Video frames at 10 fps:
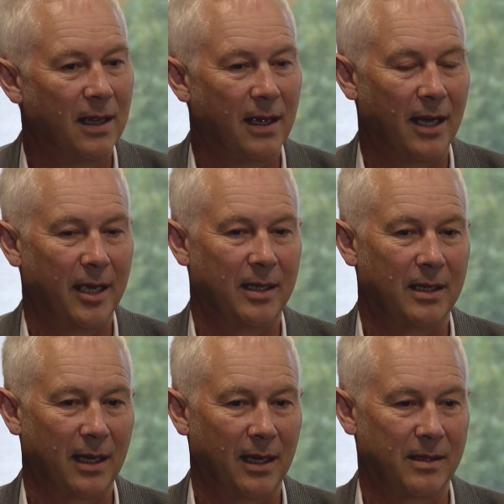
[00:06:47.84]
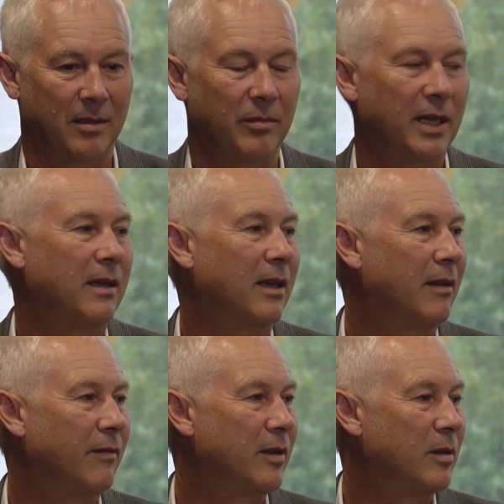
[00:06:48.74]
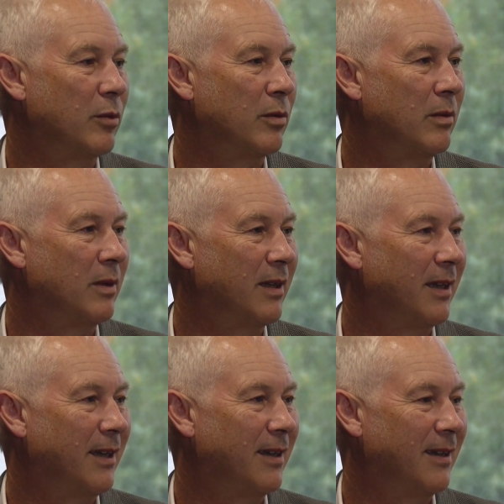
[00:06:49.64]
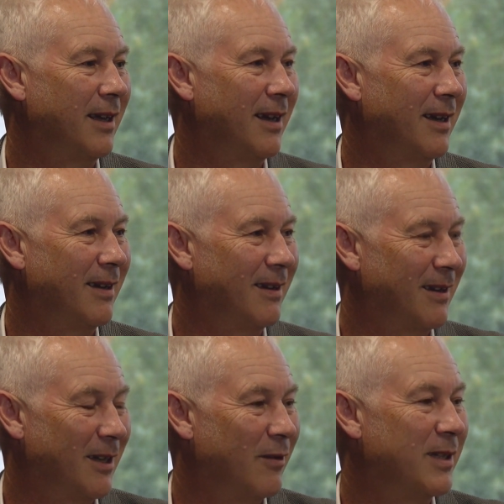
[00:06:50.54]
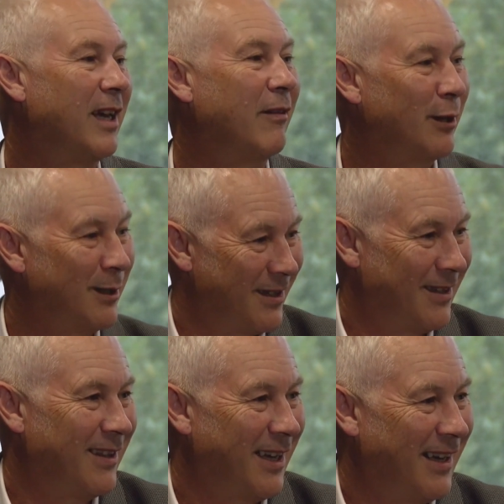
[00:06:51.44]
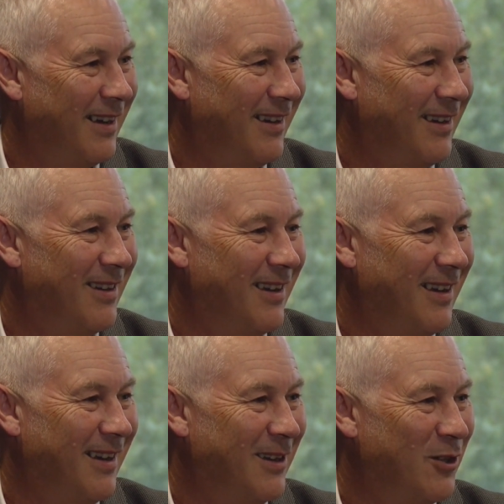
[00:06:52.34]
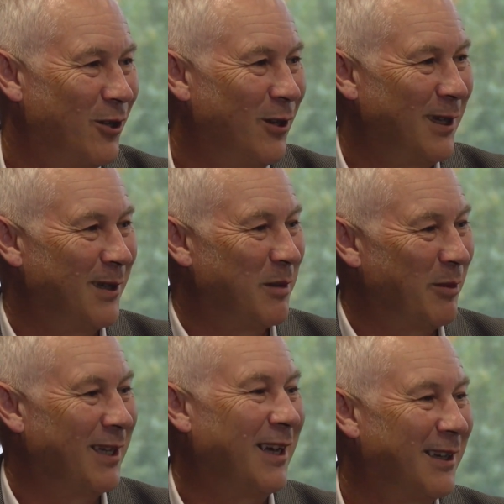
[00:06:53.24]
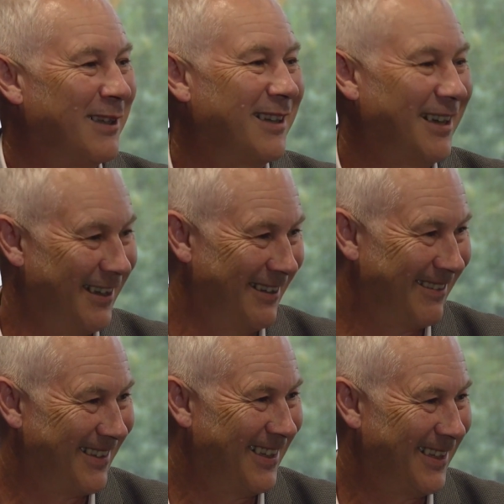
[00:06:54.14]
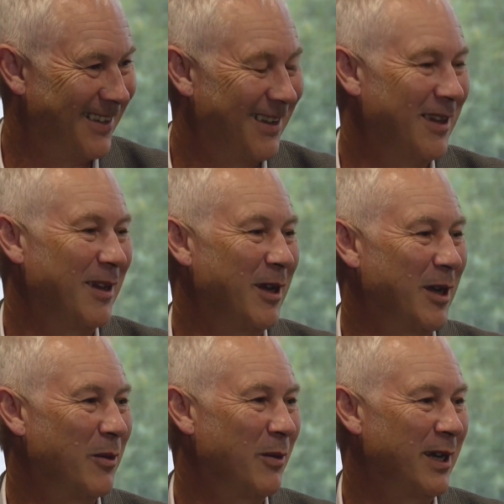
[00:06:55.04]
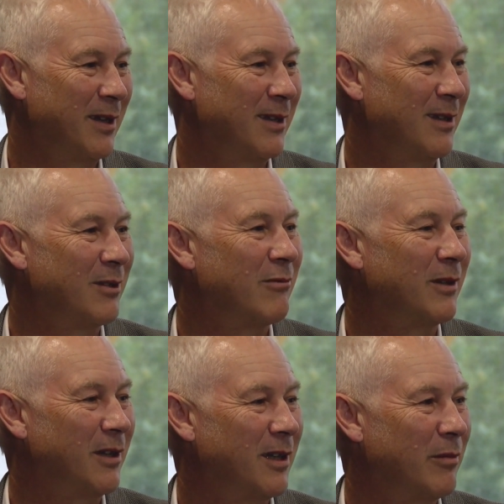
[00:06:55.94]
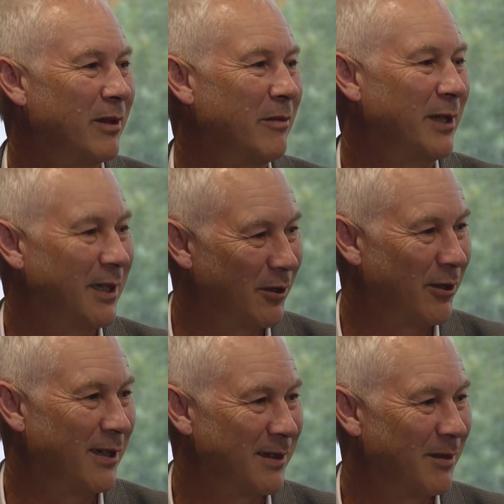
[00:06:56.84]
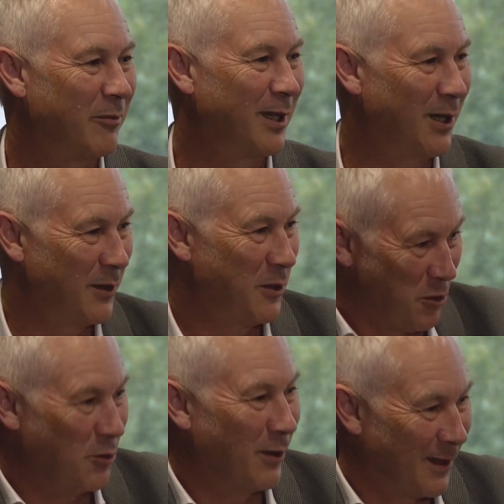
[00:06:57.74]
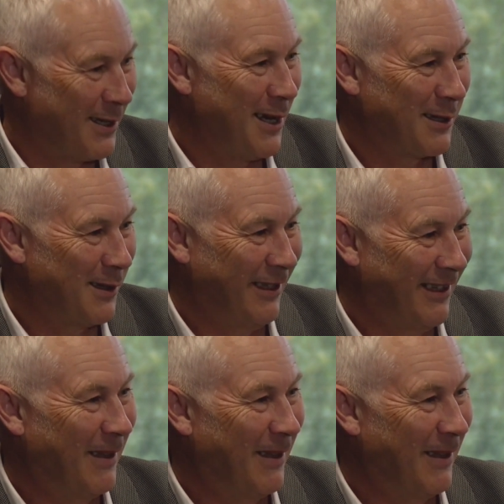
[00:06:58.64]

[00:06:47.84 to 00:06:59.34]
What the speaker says: and how does it make that visible and give us evidence that journey has been undertaken in a way that is reliable and we can trust, and we know it's you that's actually